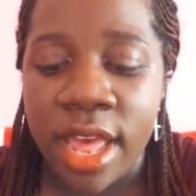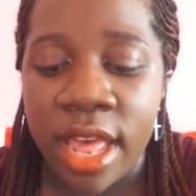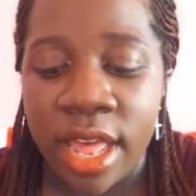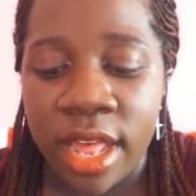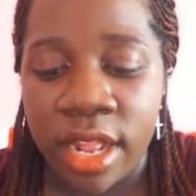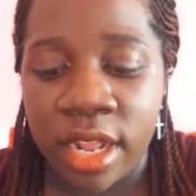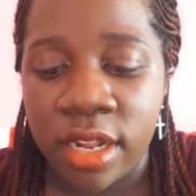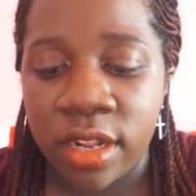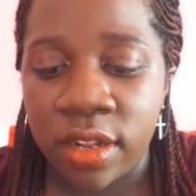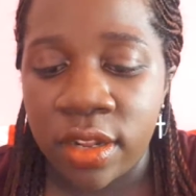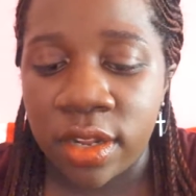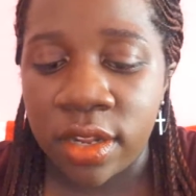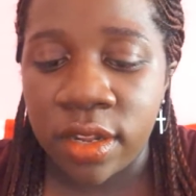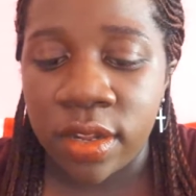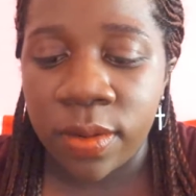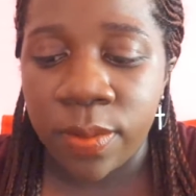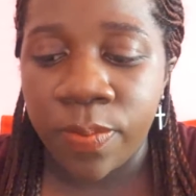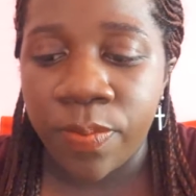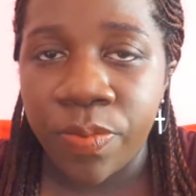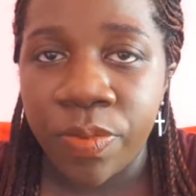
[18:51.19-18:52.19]

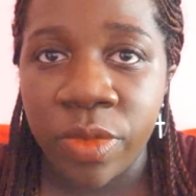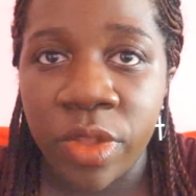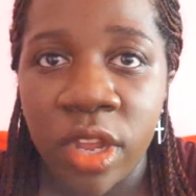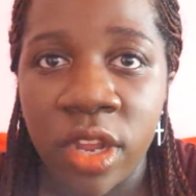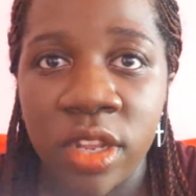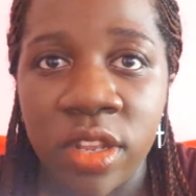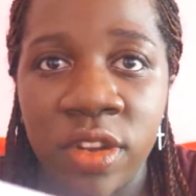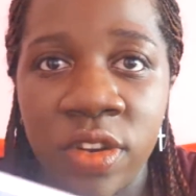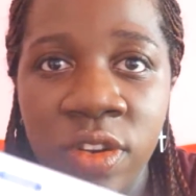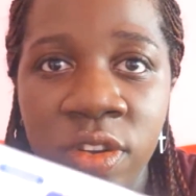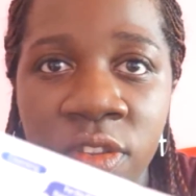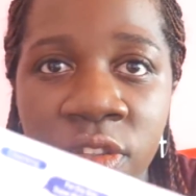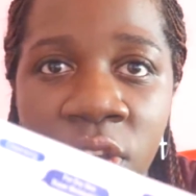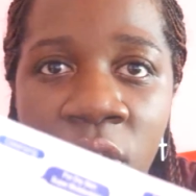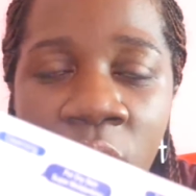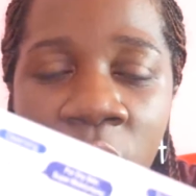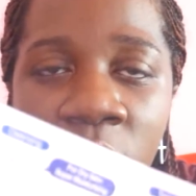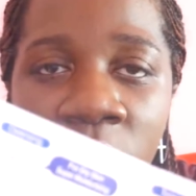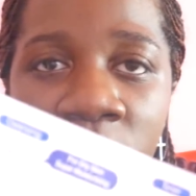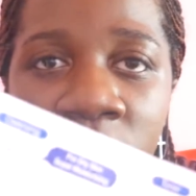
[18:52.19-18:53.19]
And
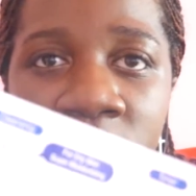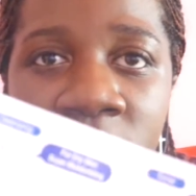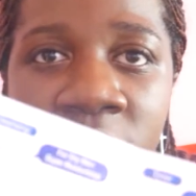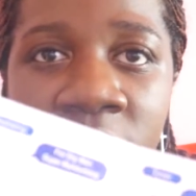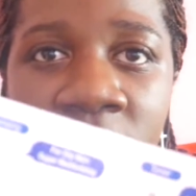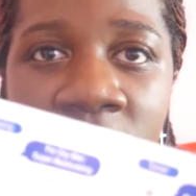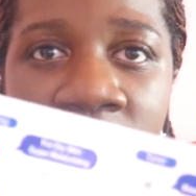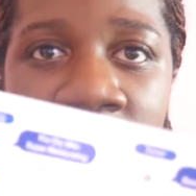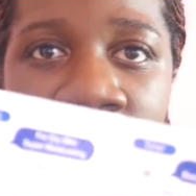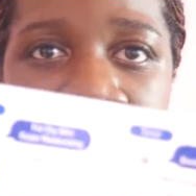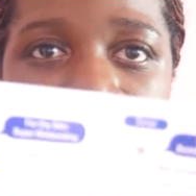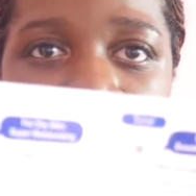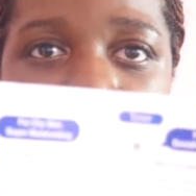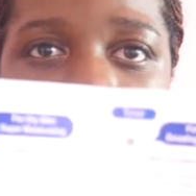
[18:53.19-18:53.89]
there's all the